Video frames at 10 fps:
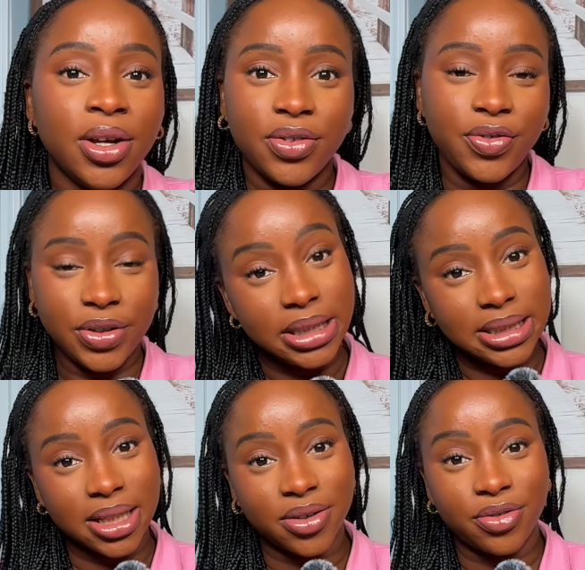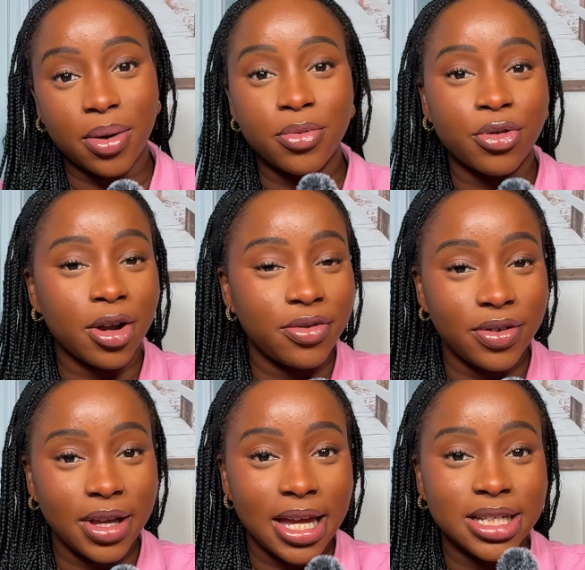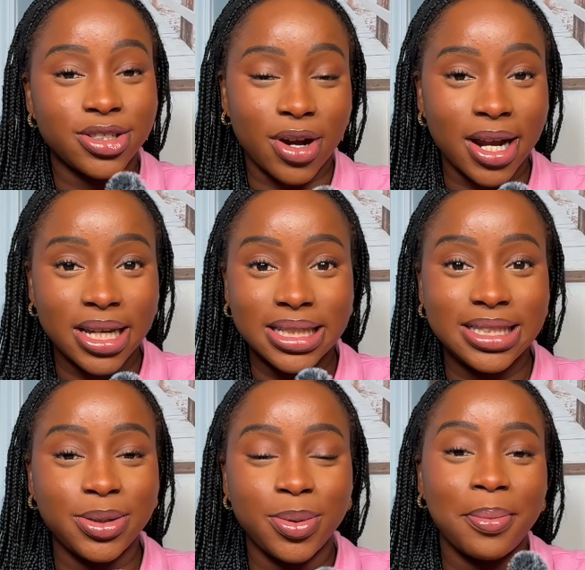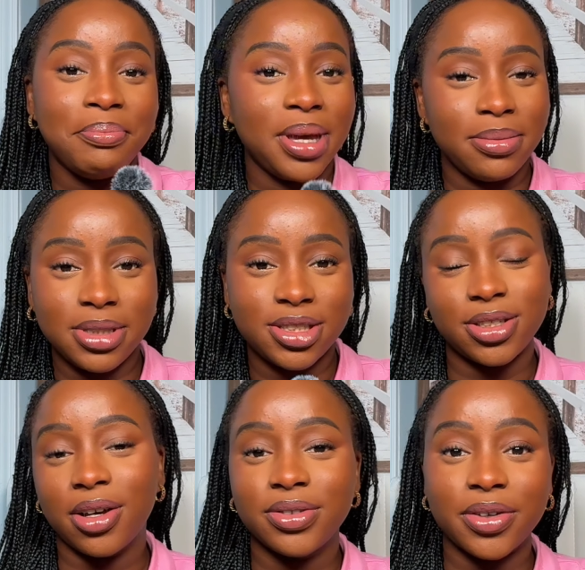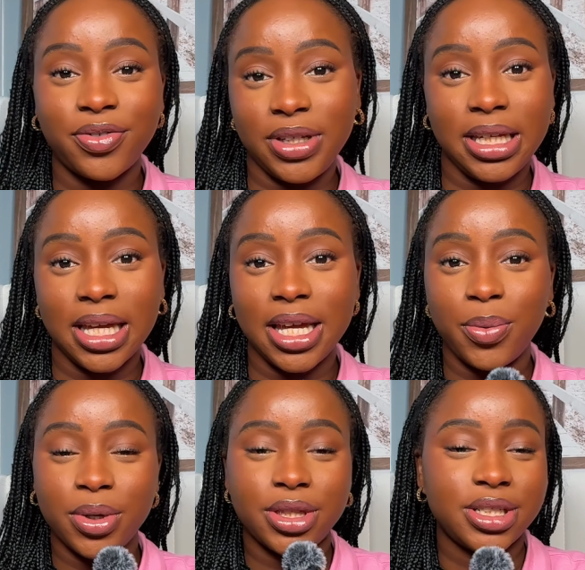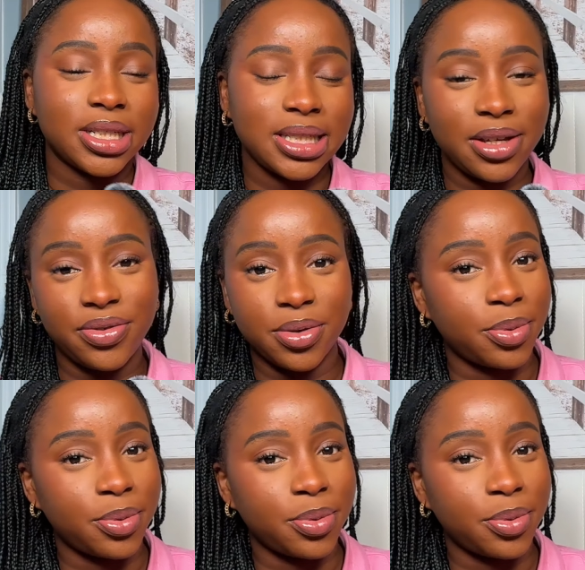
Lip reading: feet from rough and dry to baby soft feet with just a few